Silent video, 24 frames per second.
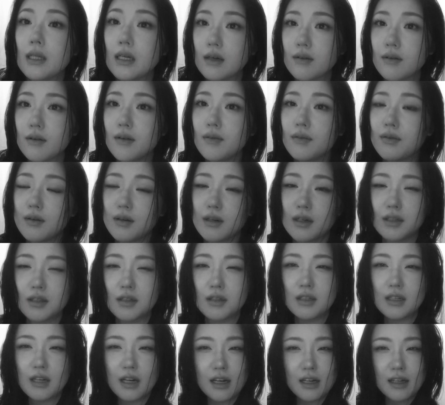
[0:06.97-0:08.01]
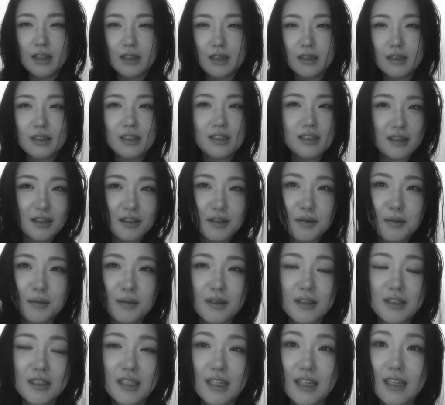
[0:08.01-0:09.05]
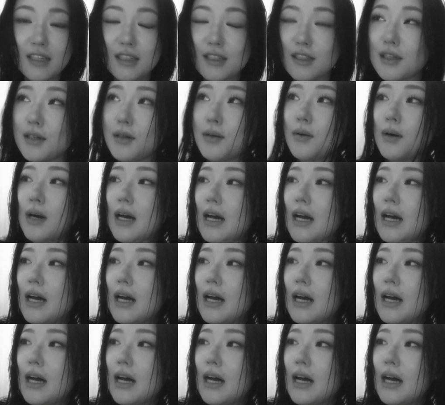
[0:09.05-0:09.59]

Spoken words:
even if you guys are not curious, I do want to share. So